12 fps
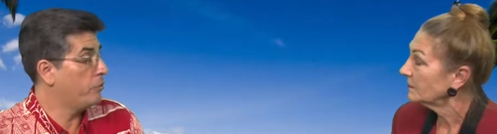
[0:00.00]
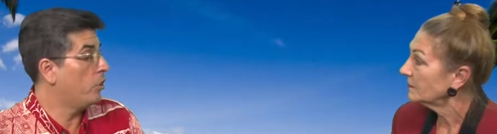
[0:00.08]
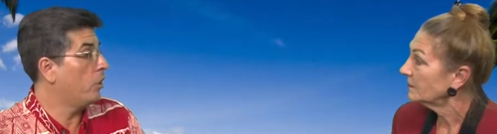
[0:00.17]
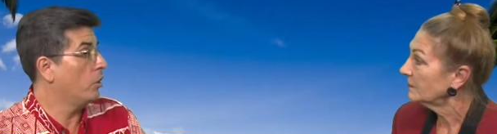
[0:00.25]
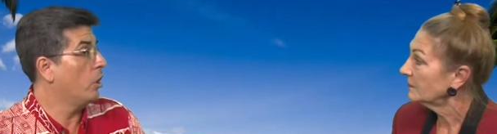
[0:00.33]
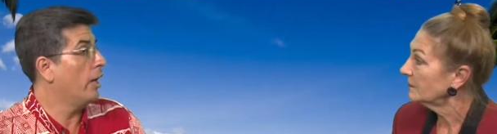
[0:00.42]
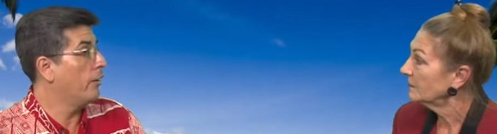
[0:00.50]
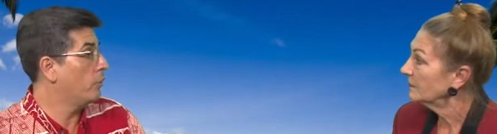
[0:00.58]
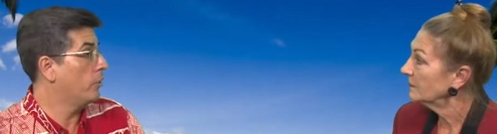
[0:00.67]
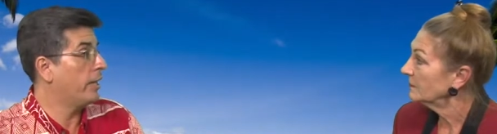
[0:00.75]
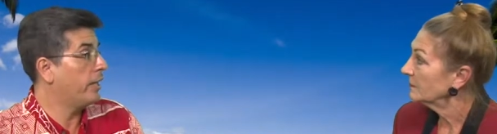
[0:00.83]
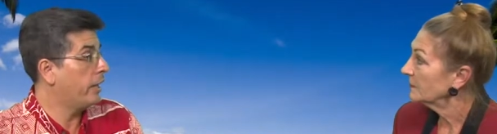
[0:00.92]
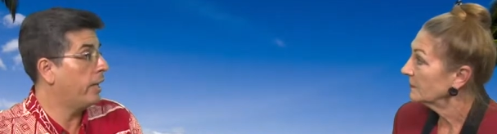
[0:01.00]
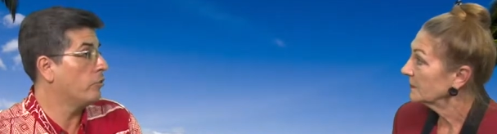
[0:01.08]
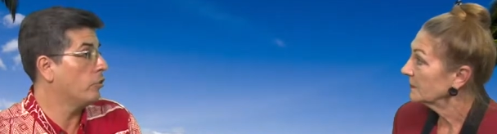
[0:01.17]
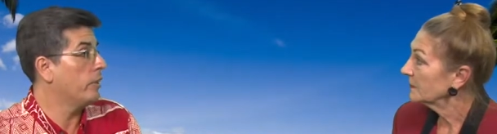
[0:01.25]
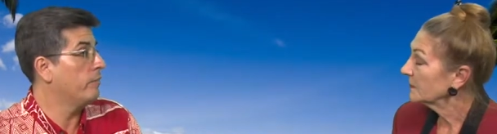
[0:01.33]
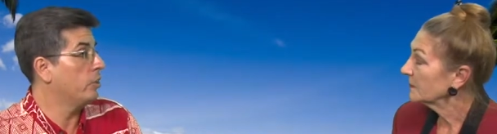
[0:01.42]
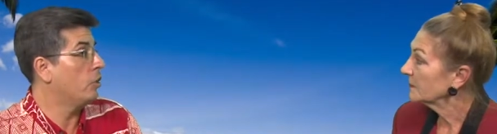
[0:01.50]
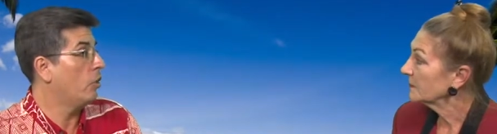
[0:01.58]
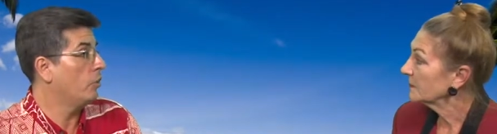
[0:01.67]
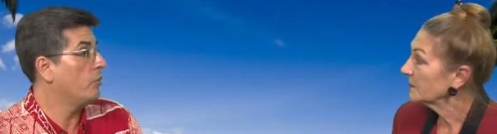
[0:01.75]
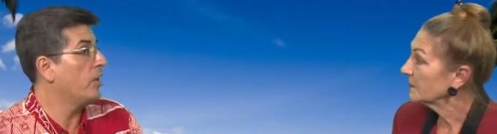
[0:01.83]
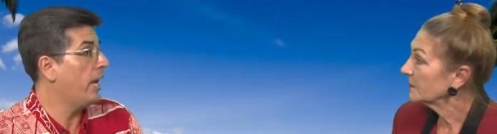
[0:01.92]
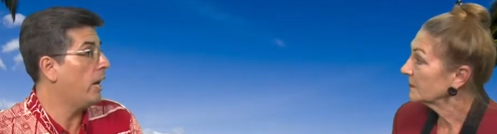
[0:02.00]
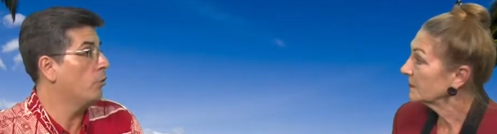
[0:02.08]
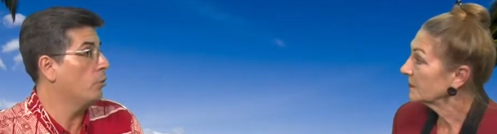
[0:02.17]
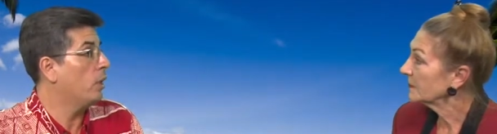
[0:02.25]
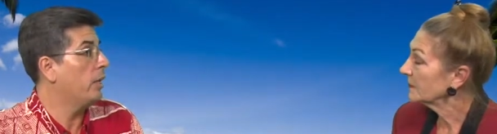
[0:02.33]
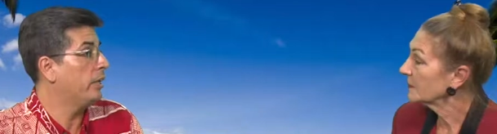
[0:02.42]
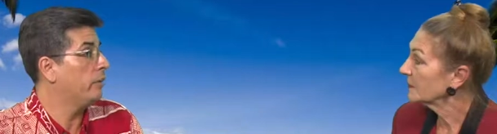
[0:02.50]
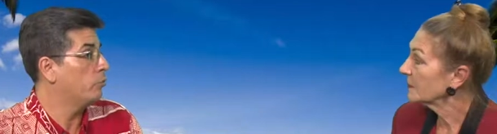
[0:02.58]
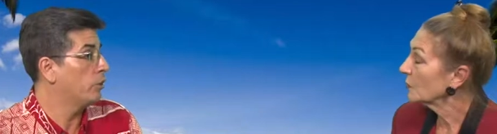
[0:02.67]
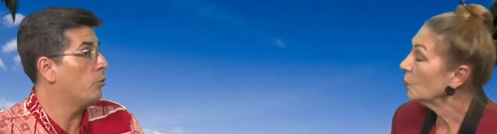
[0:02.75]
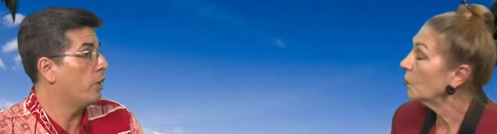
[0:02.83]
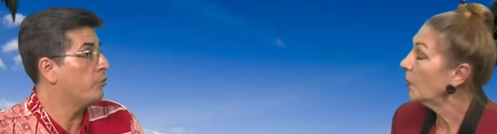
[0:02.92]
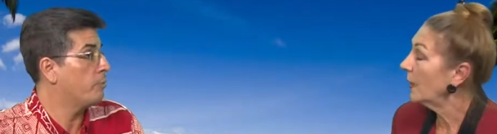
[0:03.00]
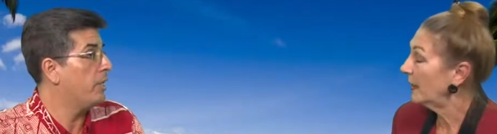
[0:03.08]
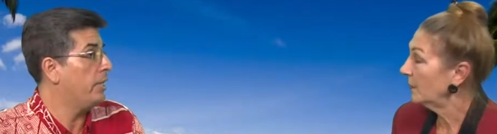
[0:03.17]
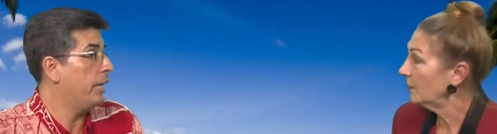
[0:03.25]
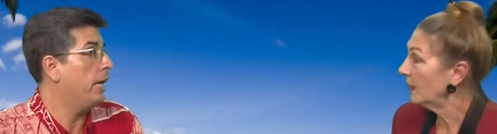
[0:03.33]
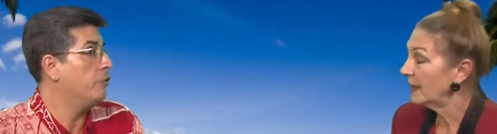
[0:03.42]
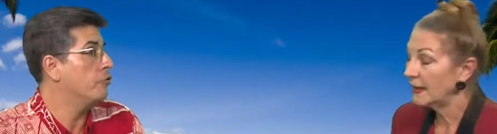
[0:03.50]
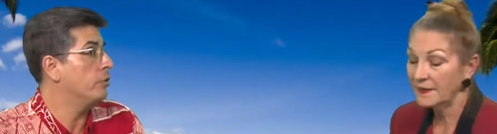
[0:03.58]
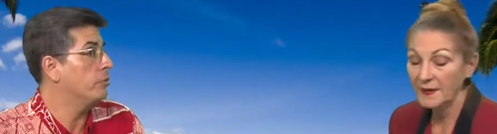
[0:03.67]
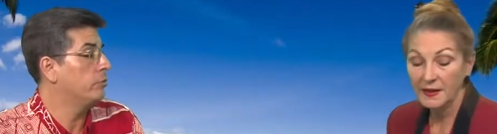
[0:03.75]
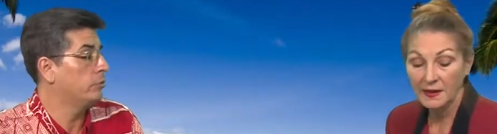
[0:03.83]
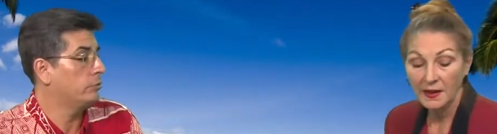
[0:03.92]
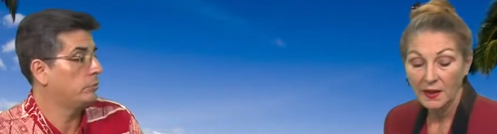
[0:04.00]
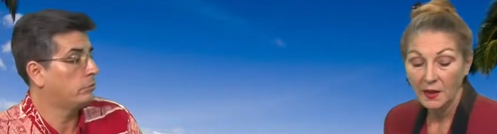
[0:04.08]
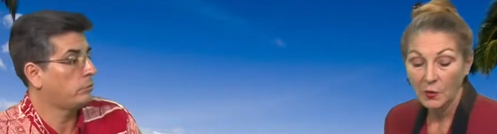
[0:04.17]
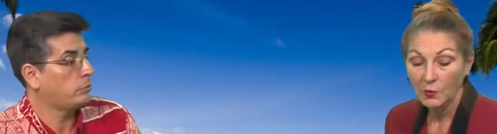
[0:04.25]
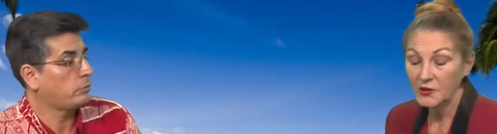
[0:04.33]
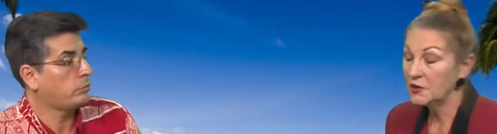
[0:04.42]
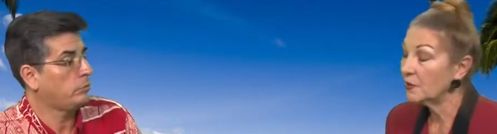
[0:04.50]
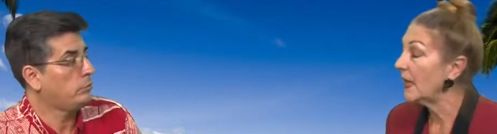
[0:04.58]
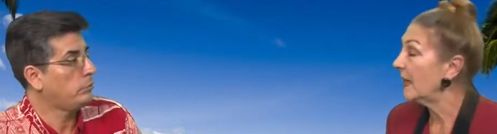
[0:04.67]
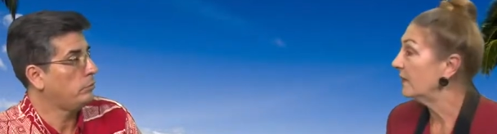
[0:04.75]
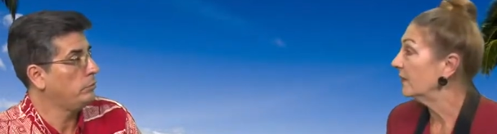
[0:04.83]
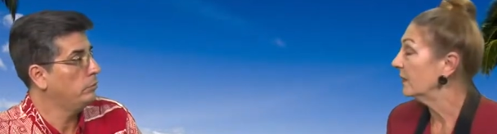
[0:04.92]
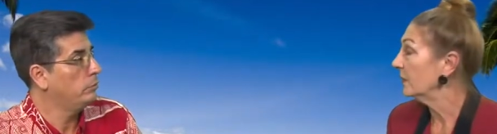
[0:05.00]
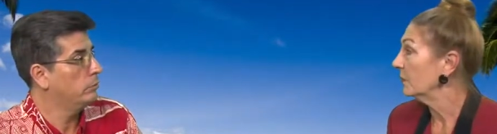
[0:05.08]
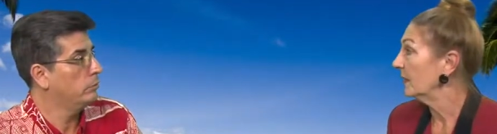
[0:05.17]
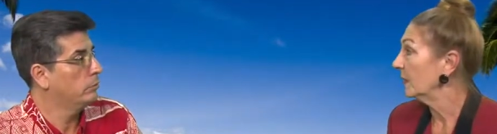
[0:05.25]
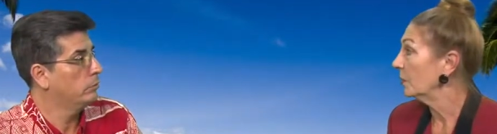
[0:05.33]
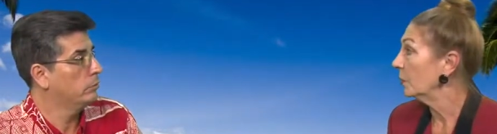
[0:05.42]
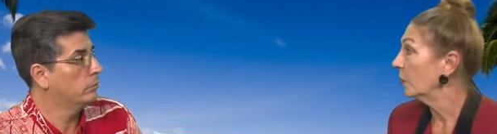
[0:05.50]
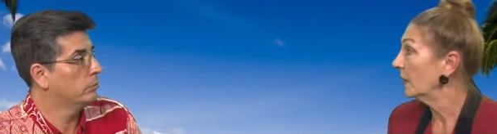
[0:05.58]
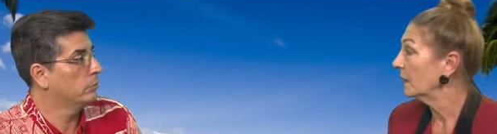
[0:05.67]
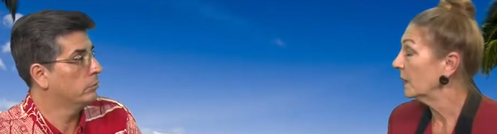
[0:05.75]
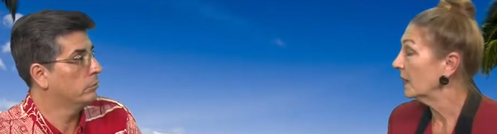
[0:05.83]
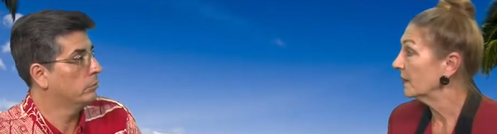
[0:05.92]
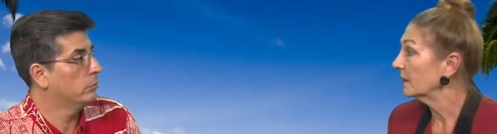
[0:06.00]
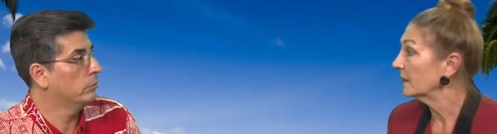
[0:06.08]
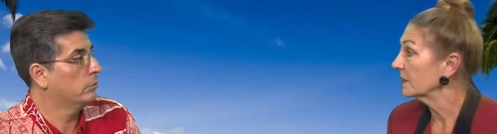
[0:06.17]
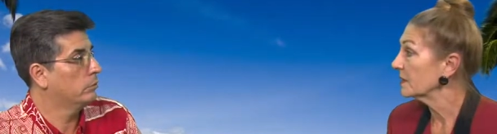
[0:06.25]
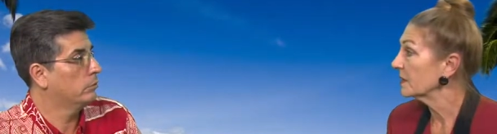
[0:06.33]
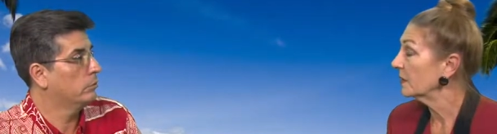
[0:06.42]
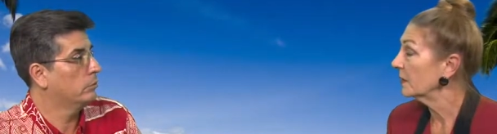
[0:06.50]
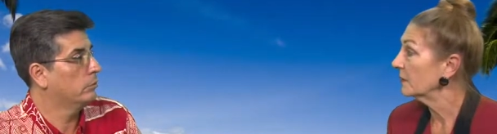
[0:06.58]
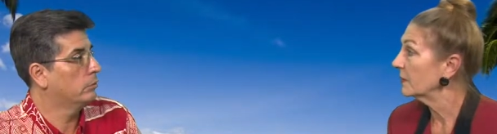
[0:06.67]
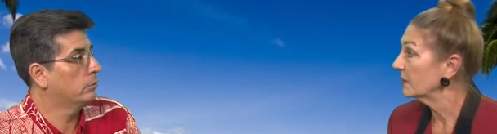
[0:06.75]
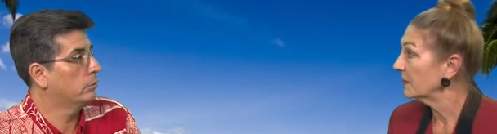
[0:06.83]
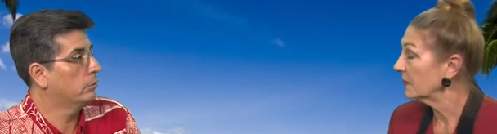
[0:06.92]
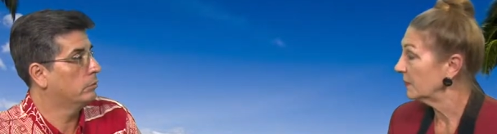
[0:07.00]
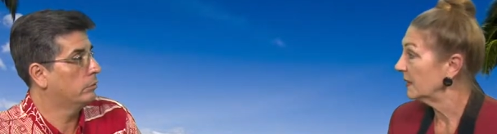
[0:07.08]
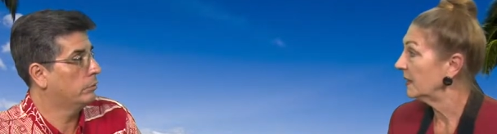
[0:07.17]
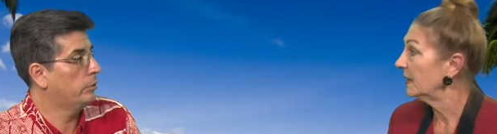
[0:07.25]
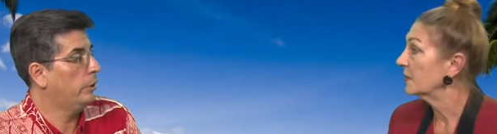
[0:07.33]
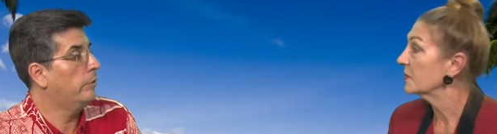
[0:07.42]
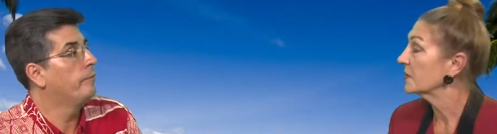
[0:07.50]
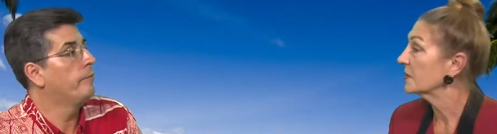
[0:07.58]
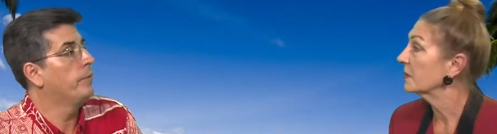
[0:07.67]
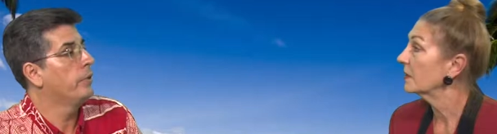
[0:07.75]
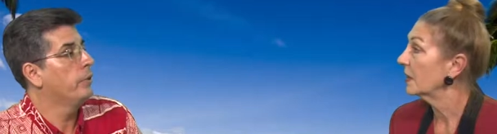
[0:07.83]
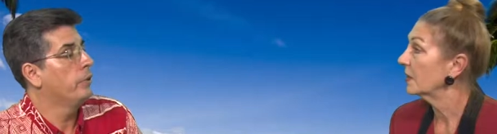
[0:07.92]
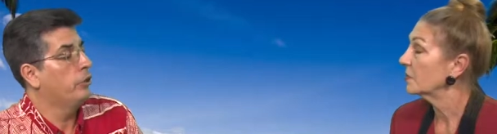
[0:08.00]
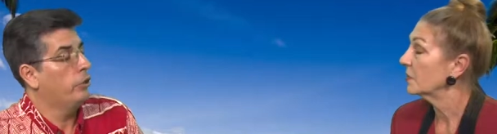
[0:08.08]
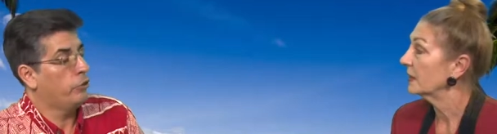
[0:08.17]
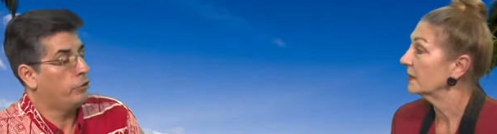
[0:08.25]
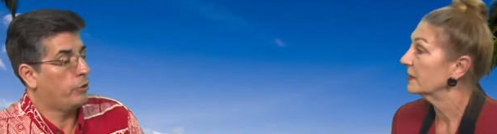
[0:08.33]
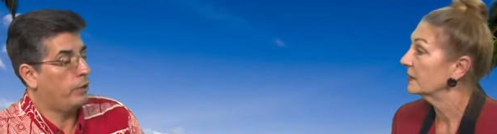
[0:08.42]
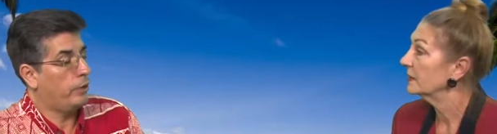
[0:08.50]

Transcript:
Speaker 1: online, or they can actually even call and say, how do I
Speaker 2: request right, mediation? Right, right. And then we do have available online the list of the, the mediators that are contracted.
Speaker 1: So